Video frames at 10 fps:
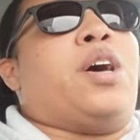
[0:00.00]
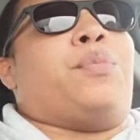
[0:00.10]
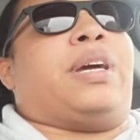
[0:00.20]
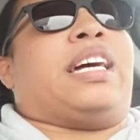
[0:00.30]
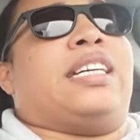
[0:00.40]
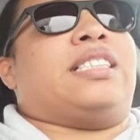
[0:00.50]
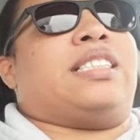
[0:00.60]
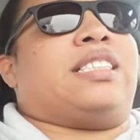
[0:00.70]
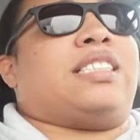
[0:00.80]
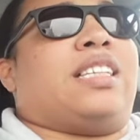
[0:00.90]

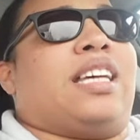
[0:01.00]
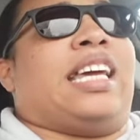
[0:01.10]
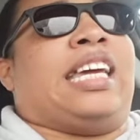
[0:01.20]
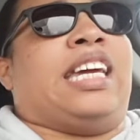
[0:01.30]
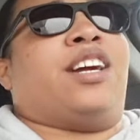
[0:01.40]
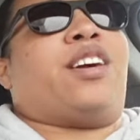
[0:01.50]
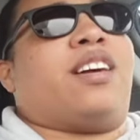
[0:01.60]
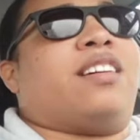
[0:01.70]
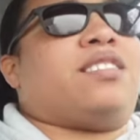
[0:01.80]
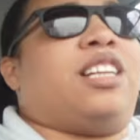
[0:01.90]
because
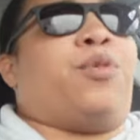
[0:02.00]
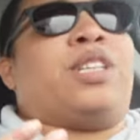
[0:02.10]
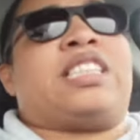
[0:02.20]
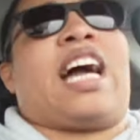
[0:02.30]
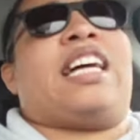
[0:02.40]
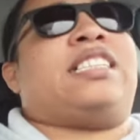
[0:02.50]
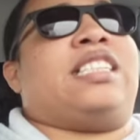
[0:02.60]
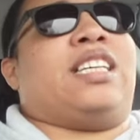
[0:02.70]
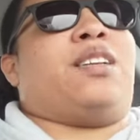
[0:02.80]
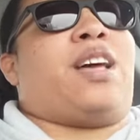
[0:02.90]
here in
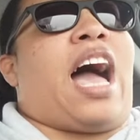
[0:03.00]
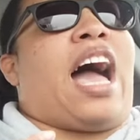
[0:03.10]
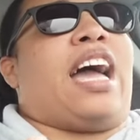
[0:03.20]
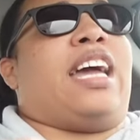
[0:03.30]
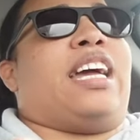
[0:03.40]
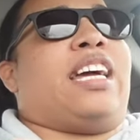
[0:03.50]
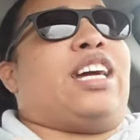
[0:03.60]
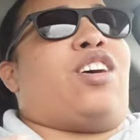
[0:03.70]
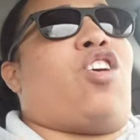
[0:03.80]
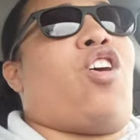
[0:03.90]
Wisconsin, I
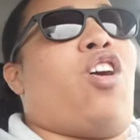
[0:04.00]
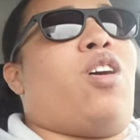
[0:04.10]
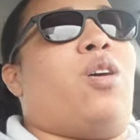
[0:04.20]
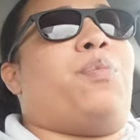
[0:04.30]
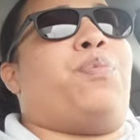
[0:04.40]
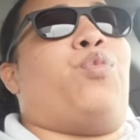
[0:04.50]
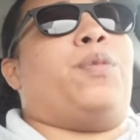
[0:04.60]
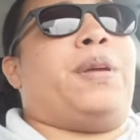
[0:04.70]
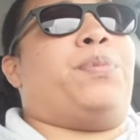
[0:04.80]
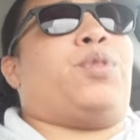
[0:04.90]
call
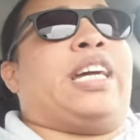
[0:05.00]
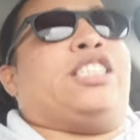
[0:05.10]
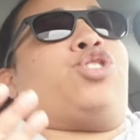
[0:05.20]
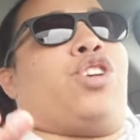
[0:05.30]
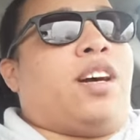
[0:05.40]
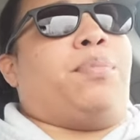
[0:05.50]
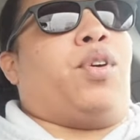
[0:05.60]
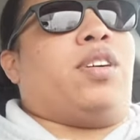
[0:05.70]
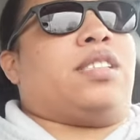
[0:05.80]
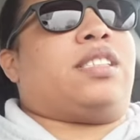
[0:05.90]
what people get truck
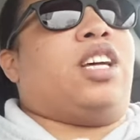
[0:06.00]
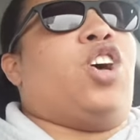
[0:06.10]
balls,